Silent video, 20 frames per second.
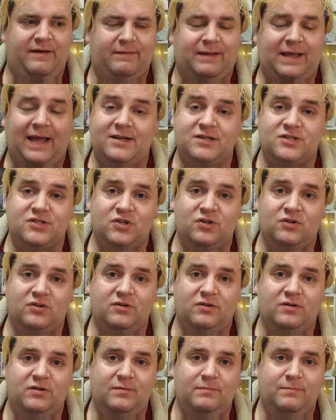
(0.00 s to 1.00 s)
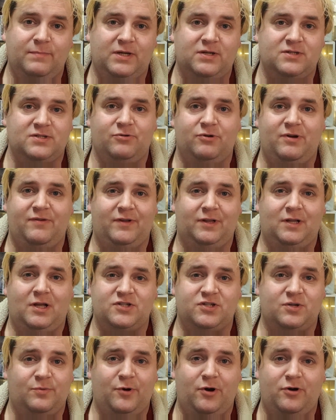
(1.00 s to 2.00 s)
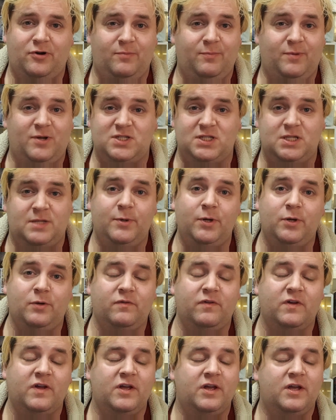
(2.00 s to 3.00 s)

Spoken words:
cancel because they were either lost or broken because of the move.